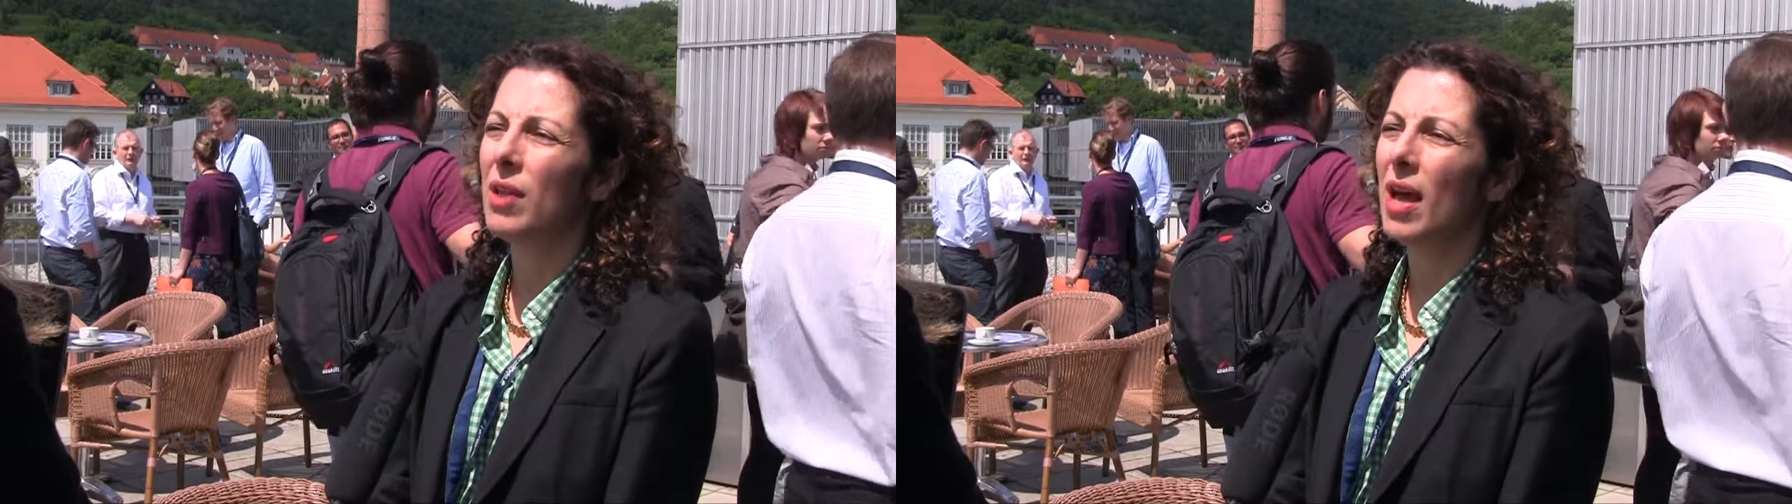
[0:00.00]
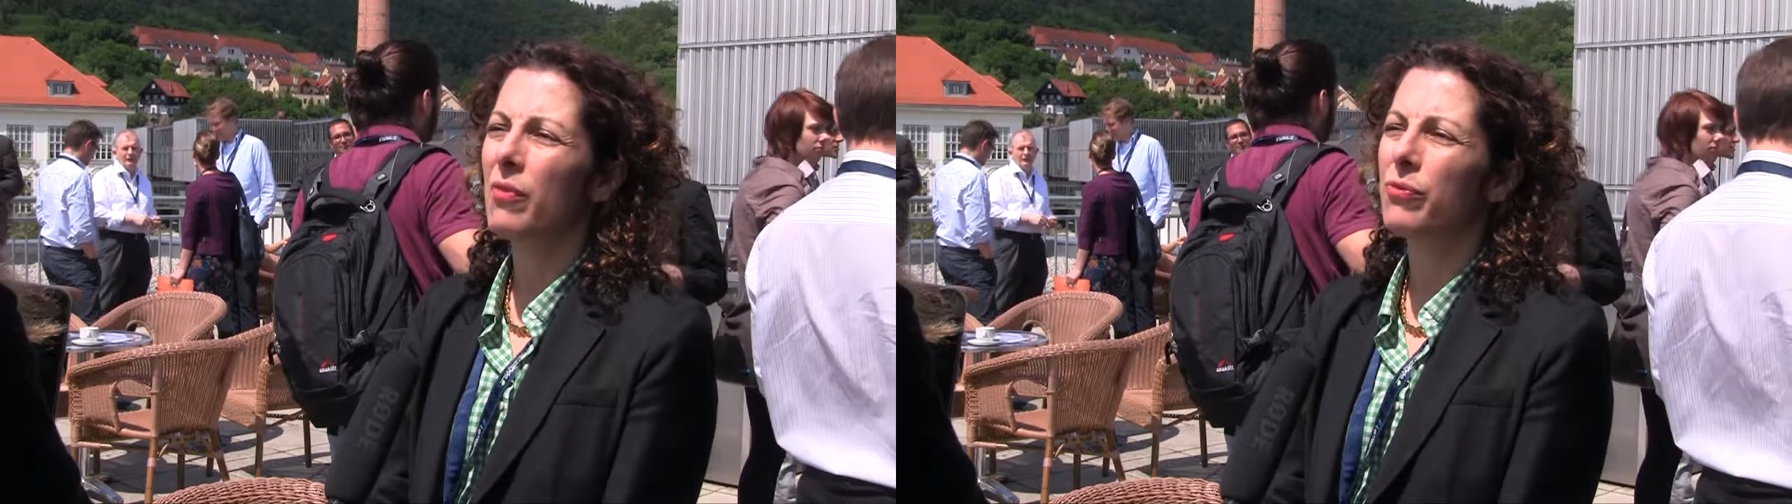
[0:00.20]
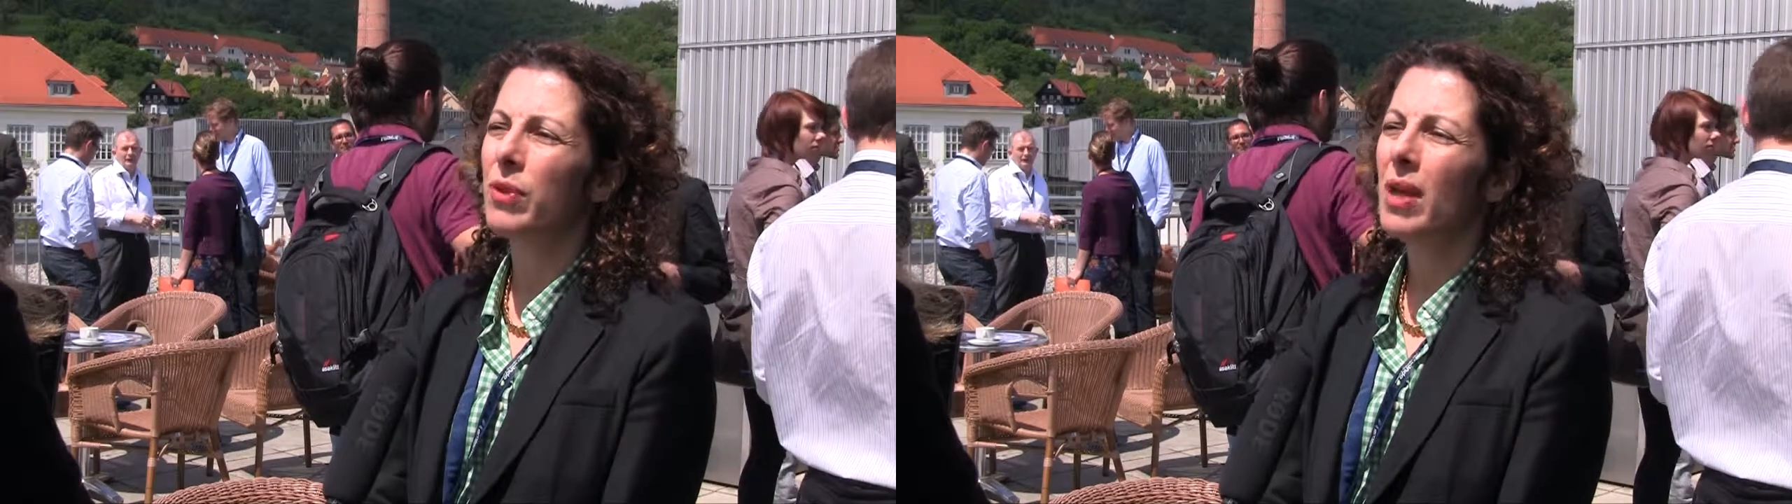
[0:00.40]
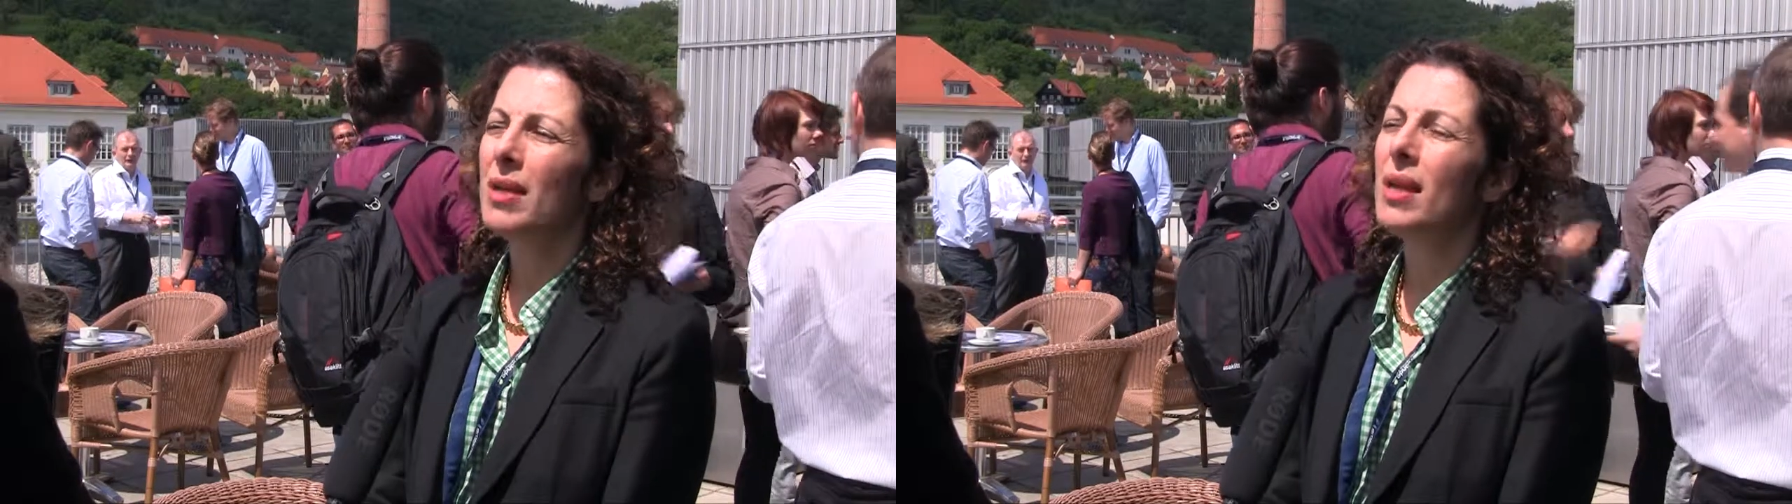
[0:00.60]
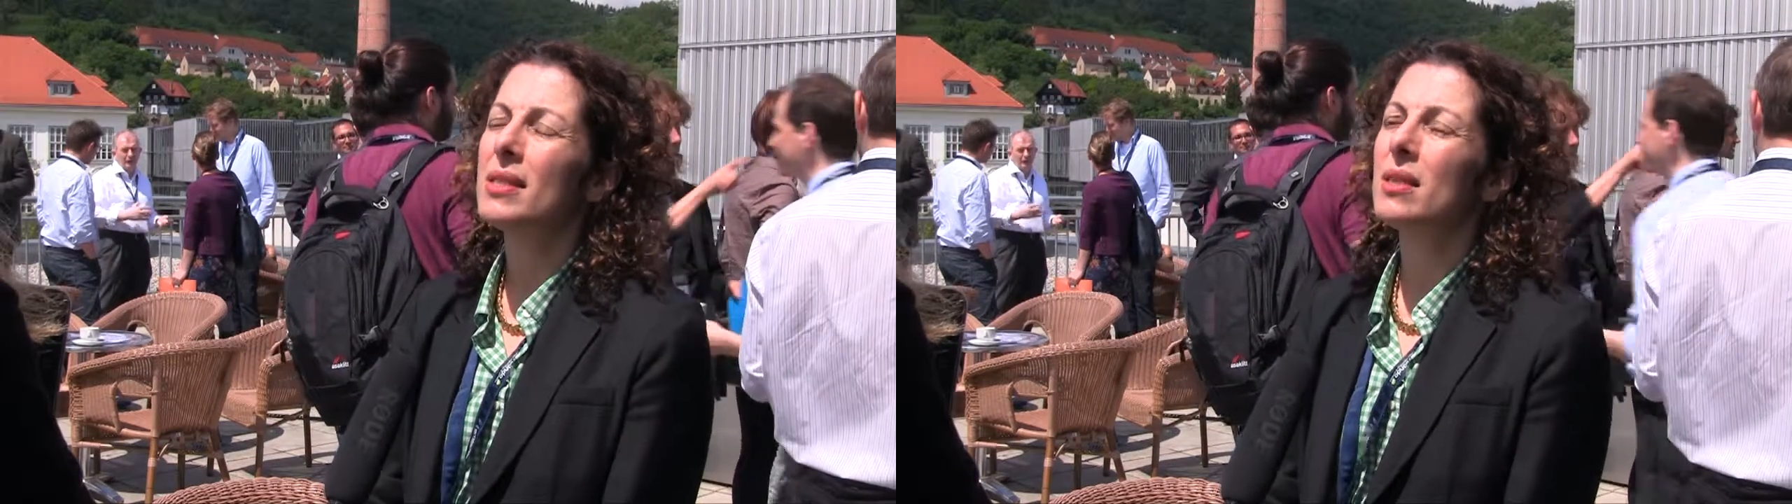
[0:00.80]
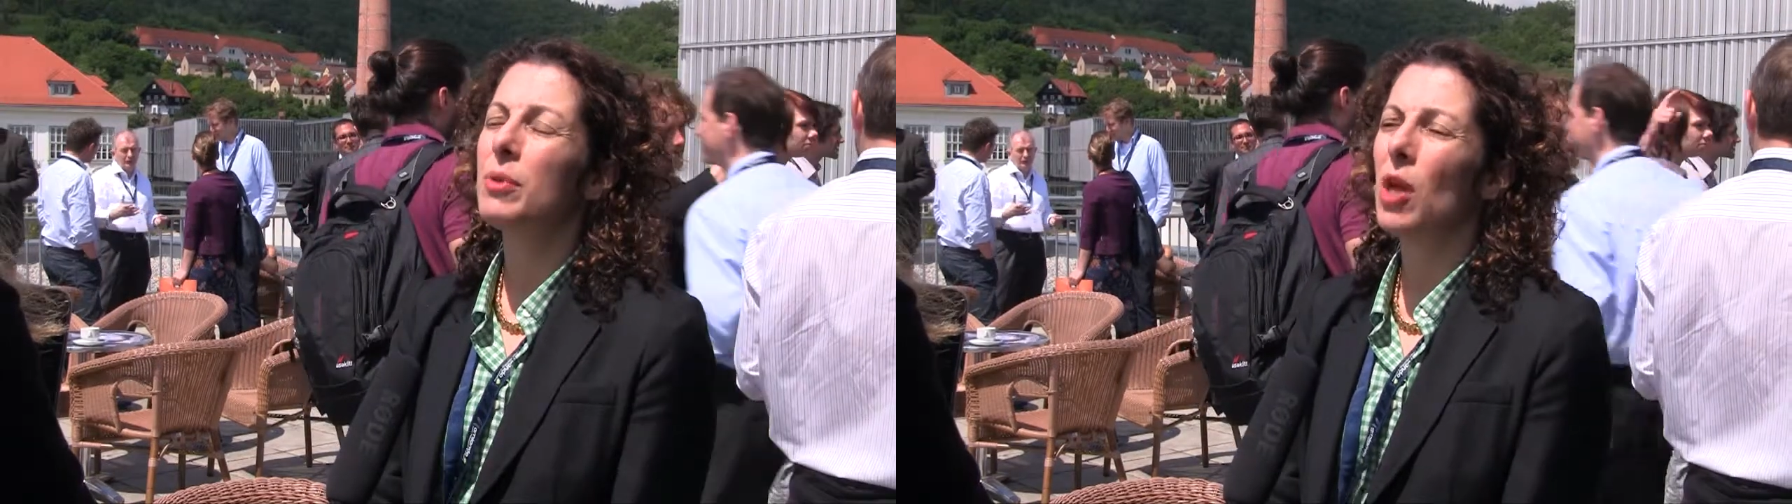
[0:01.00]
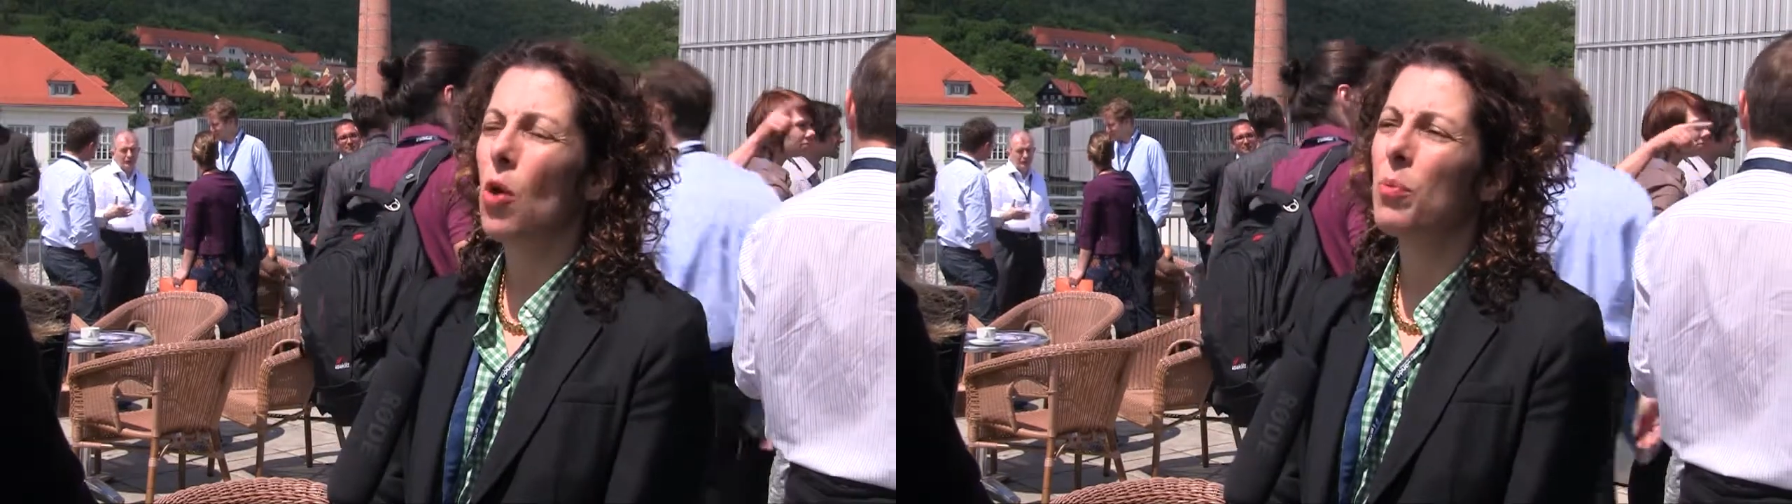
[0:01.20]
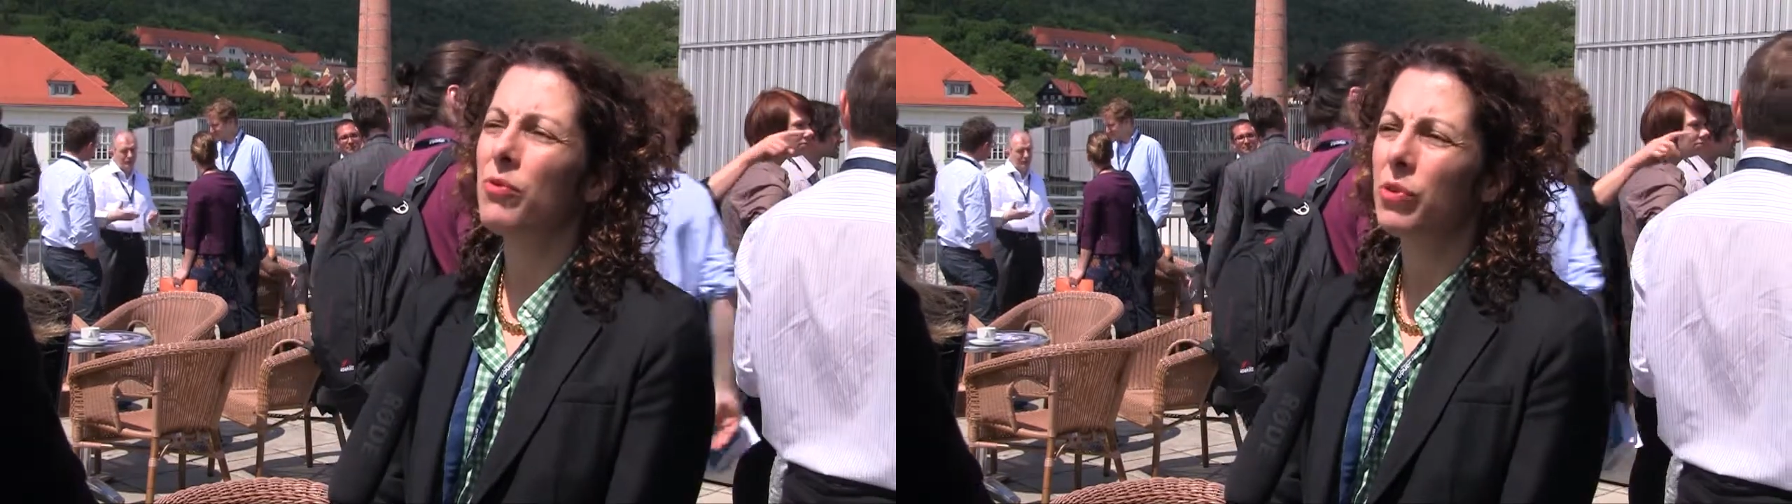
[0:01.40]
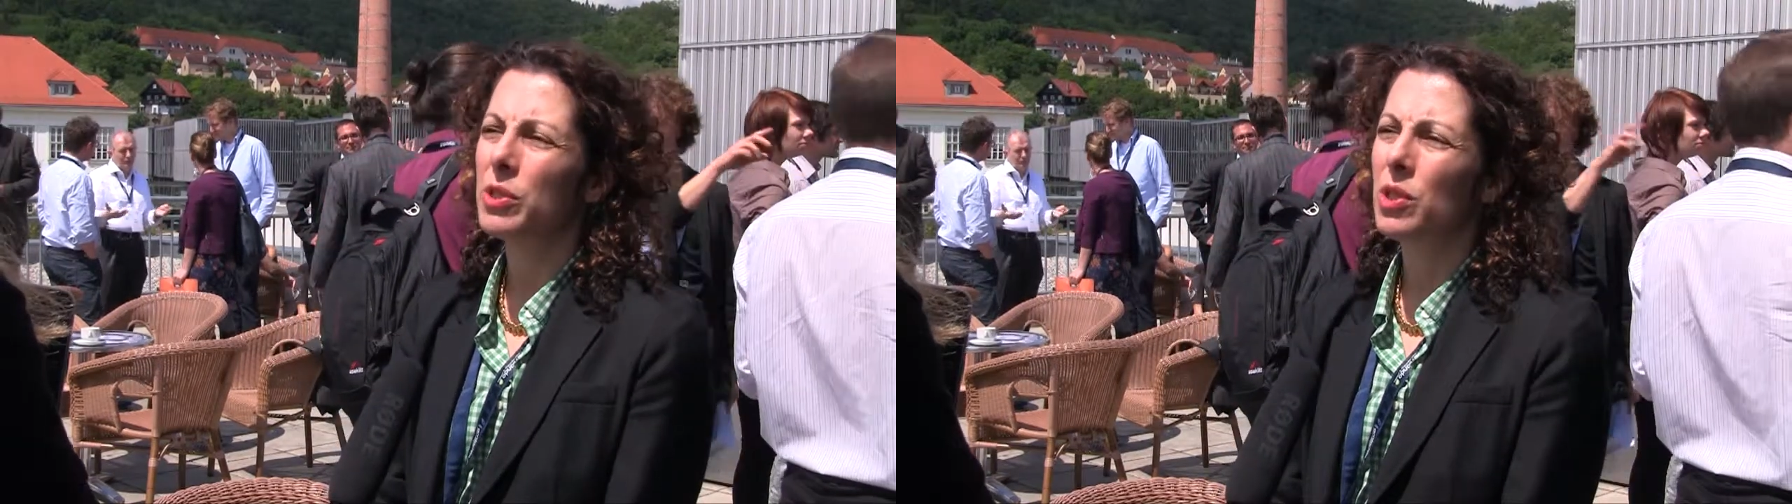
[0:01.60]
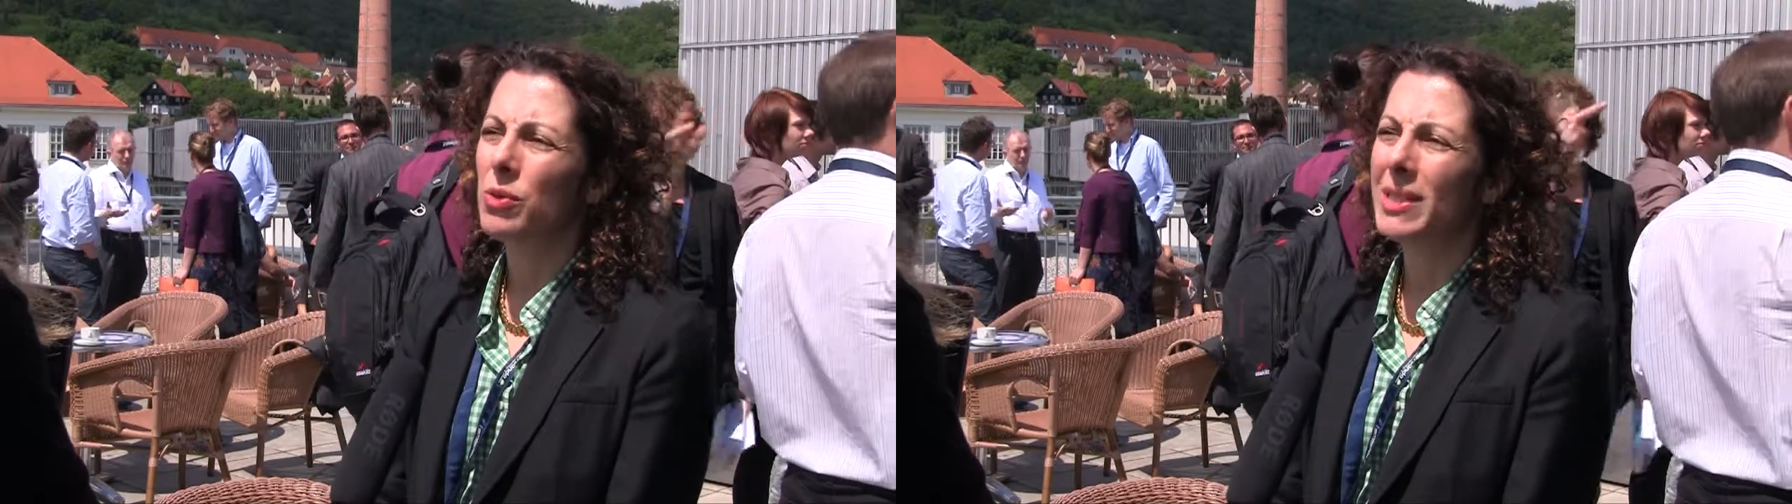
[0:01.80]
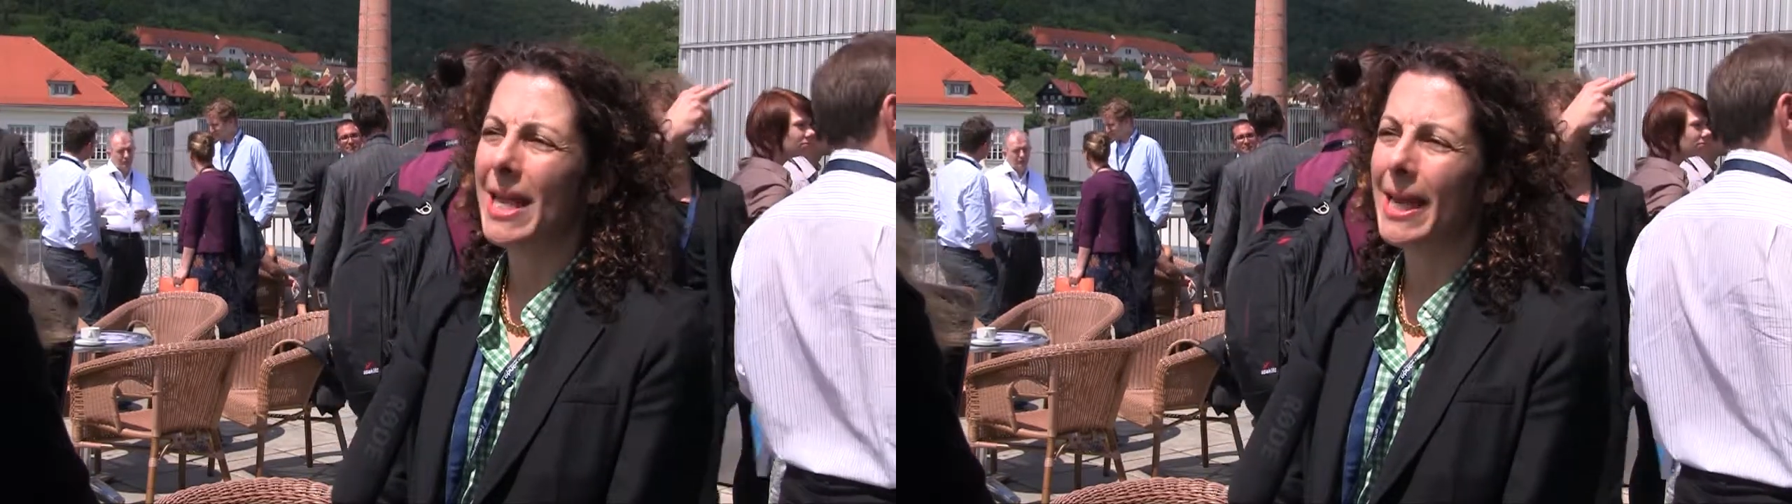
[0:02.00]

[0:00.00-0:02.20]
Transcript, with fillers: of life, not simply open for its own